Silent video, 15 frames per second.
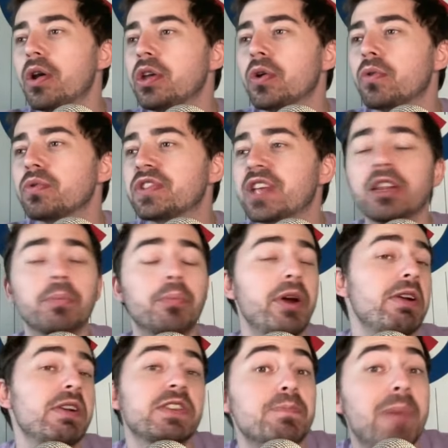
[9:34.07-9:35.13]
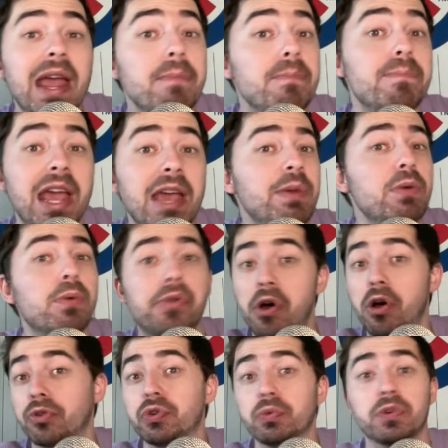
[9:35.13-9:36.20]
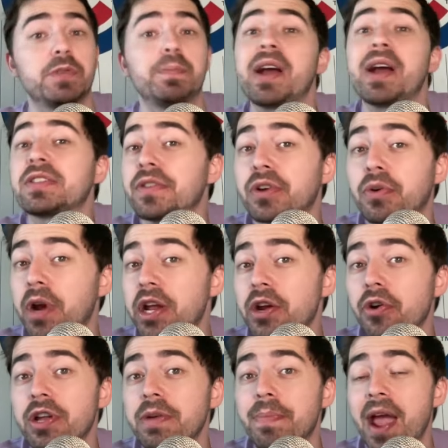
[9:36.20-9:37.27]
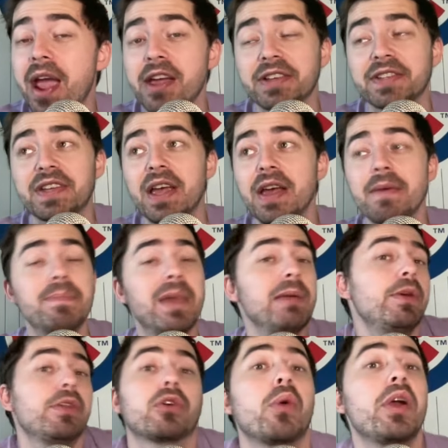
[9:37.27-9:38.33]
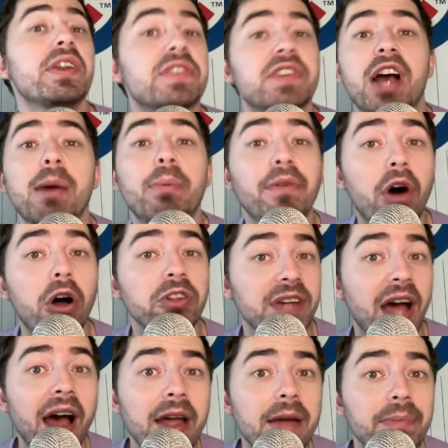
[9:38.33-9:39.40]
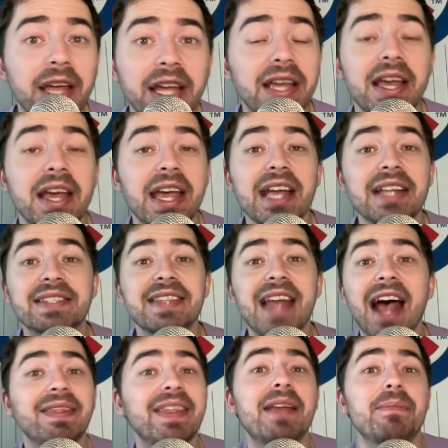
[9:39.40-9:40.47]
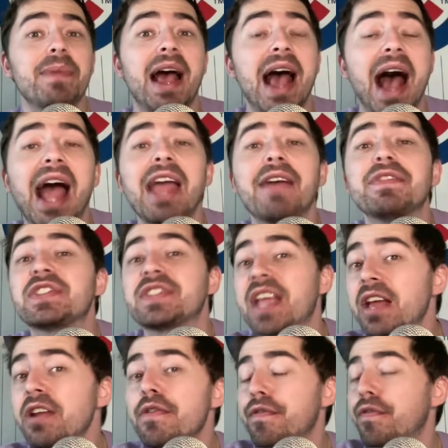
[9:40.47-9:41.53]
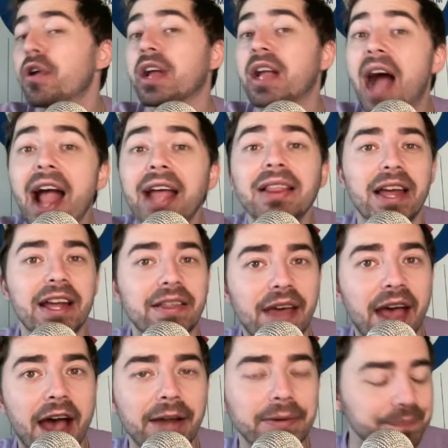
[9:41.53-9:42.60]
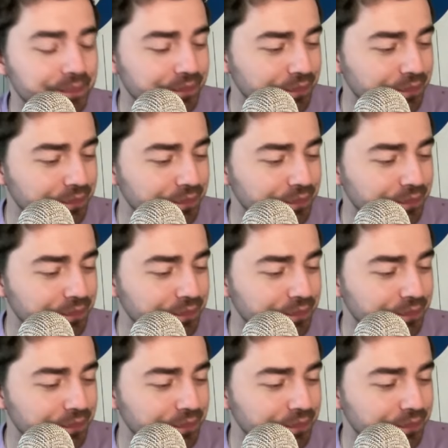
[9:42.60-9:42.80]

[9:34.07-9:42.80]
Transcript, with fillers: you know, celebrated as may- maybe with all due respect to the great Ernie Banks, maybe the greatest Cub of all time. Like it, it's not that high of a standard for a guy like that